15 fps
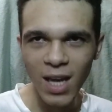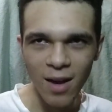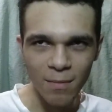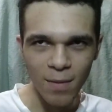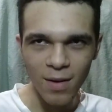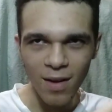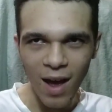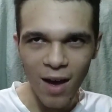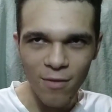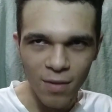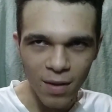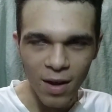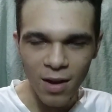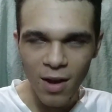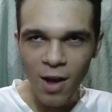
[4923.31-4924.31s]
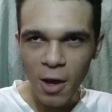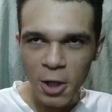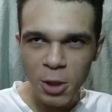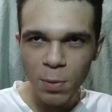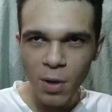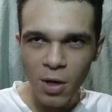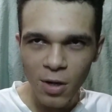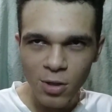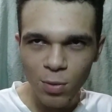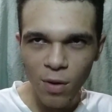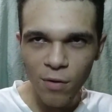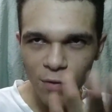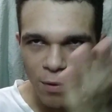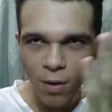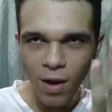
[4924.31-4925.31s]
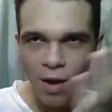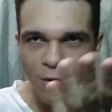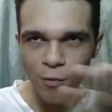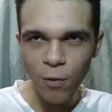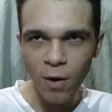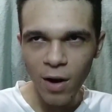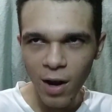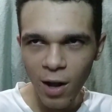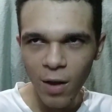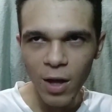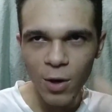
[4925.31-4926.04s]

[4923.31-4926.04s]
I've been having like experience with a4L,